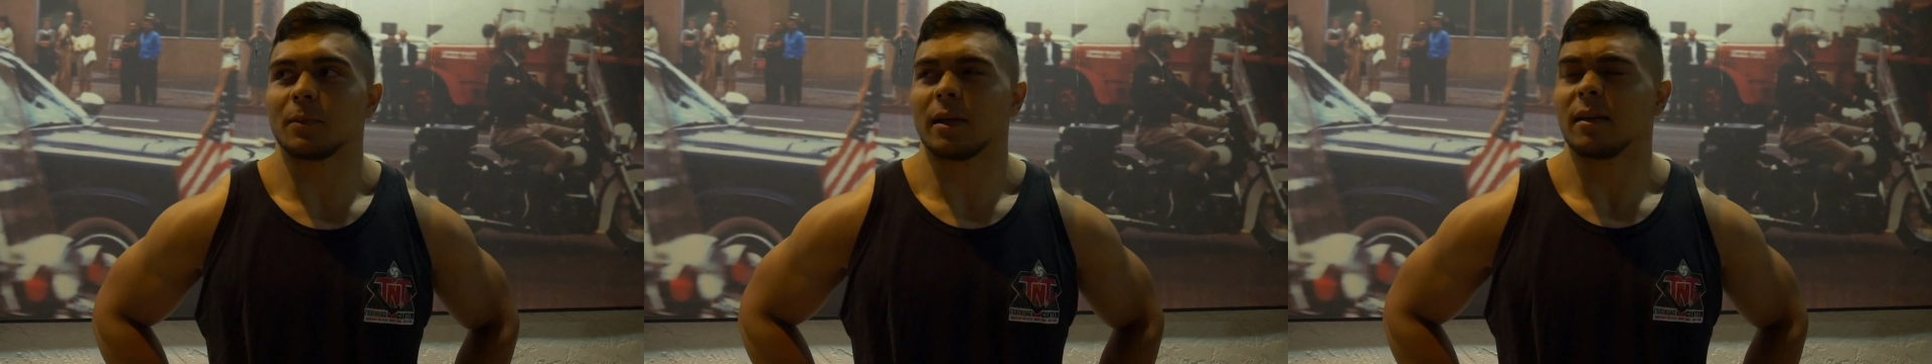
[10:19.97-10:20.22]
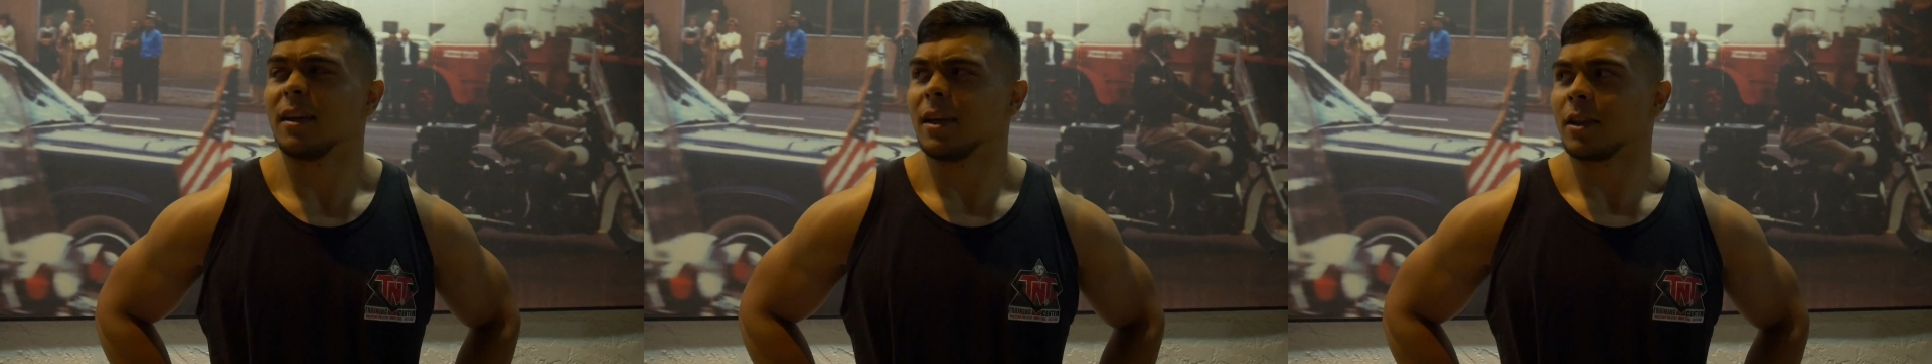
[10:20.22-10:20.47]

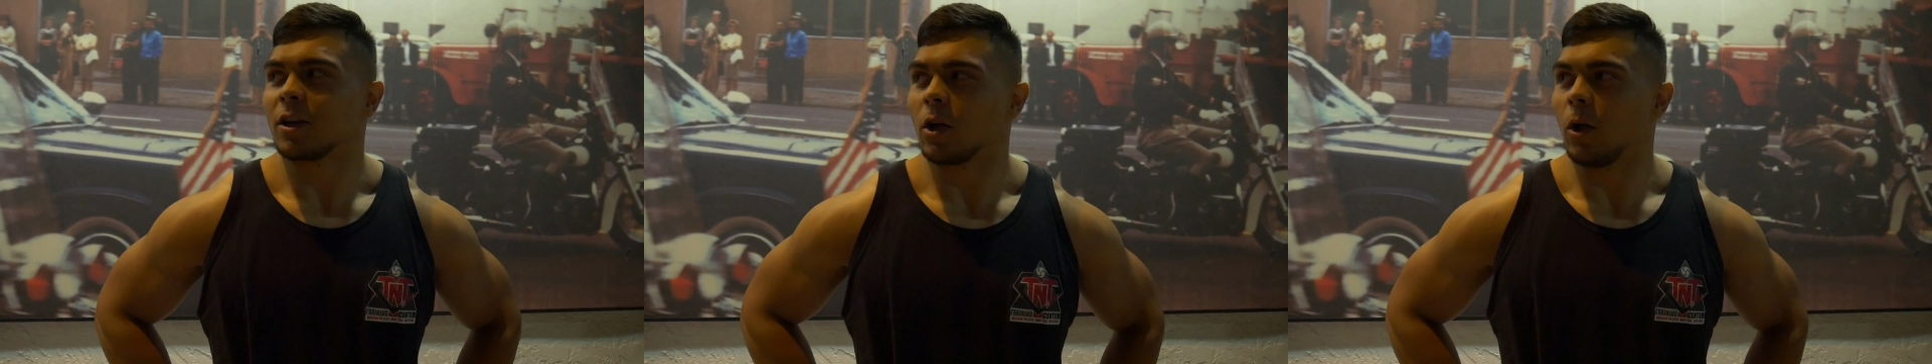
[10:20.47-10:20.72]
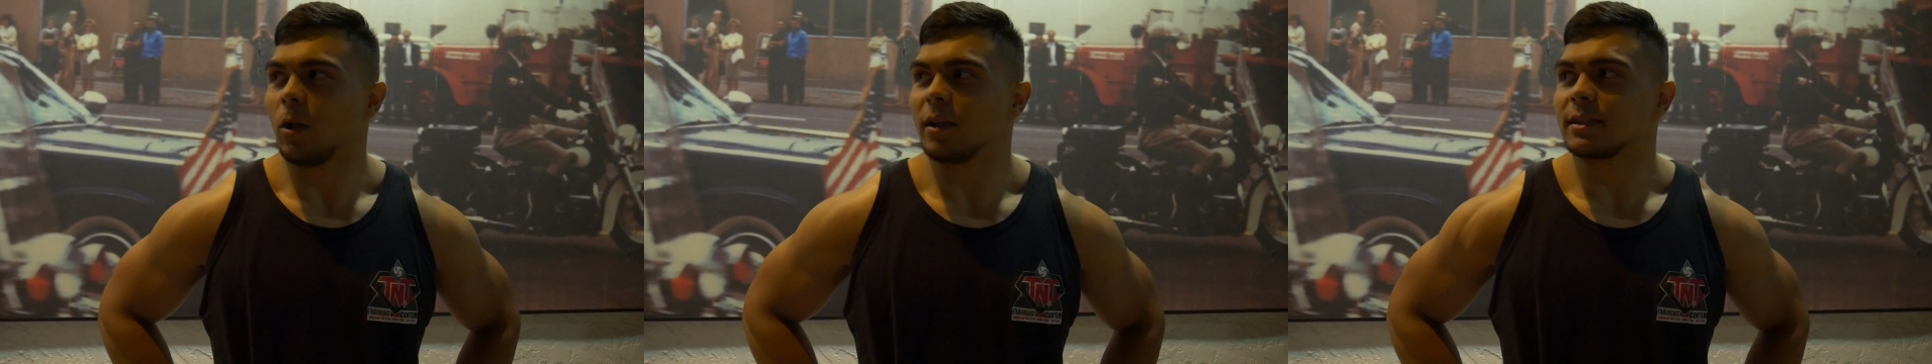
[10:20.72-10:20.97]
But the
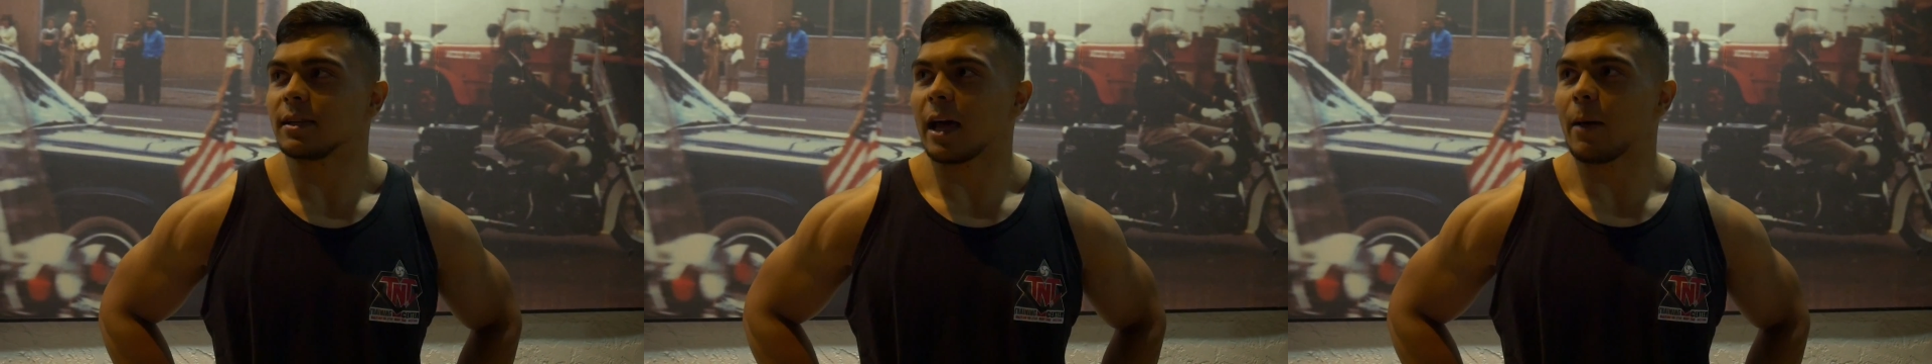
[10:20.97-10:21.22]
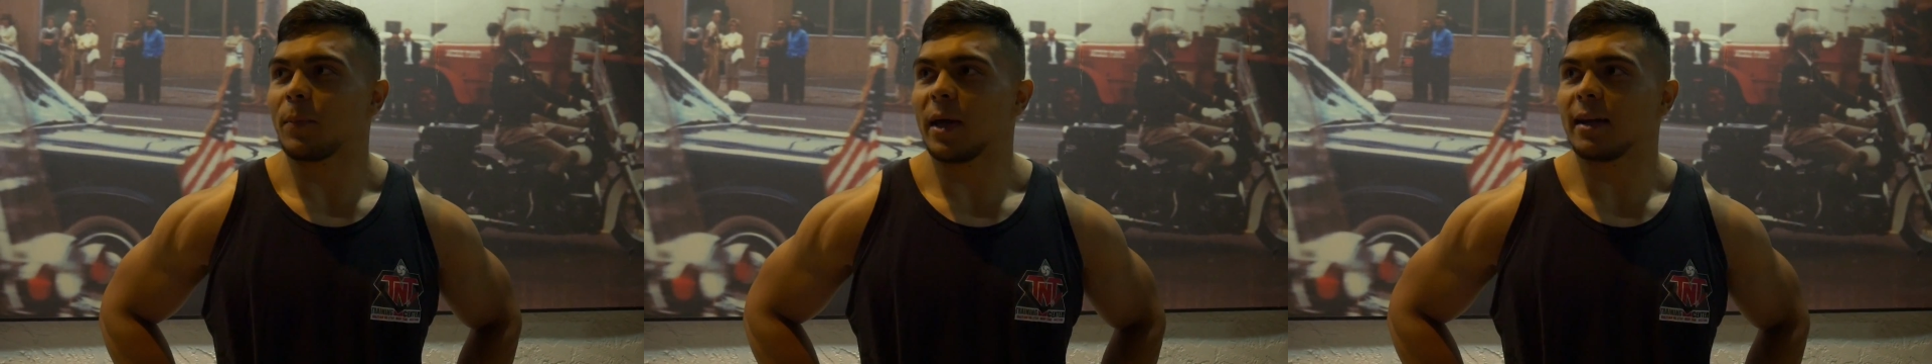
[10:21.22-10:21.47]
goal is to
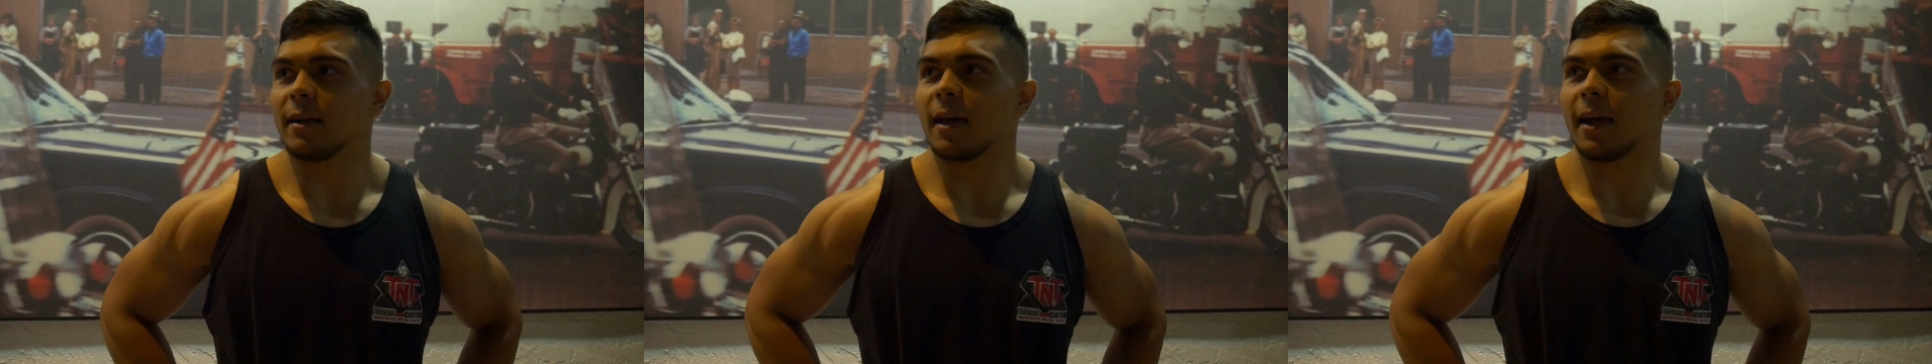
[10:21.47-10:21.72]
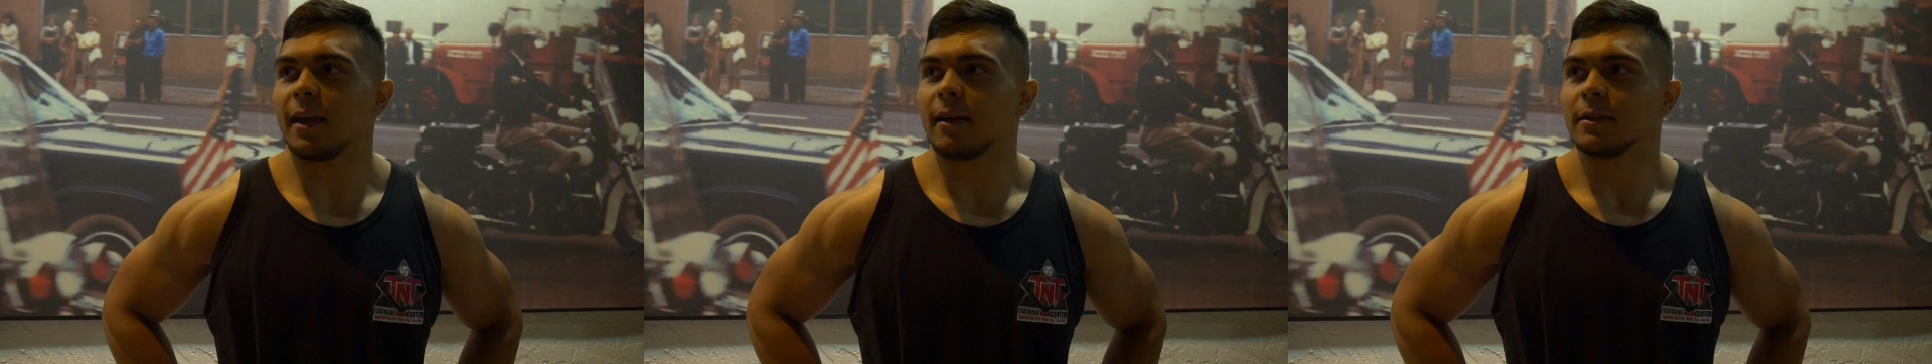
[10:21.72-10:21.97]
not pay
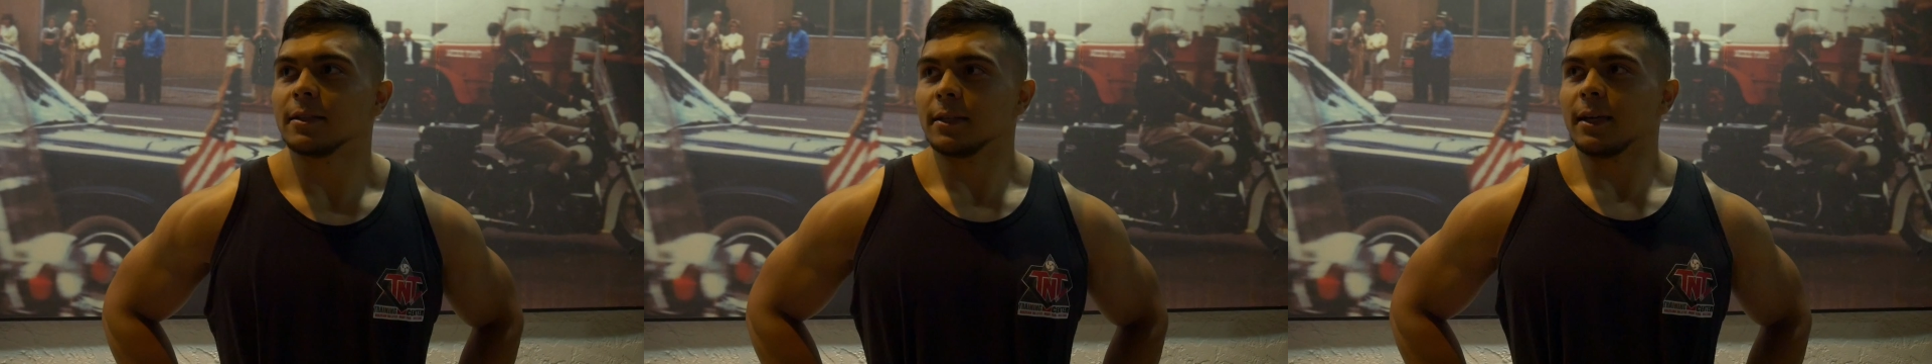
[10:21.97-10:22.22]
tonight